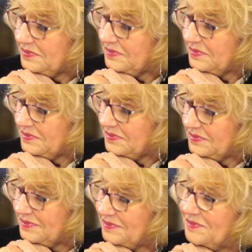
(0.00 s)

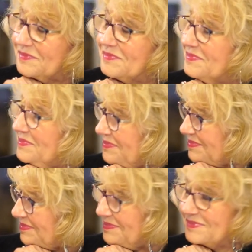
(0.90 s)

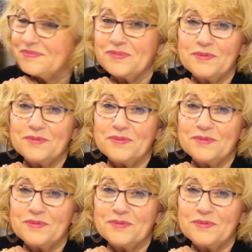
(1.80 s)
The person shown says nothing.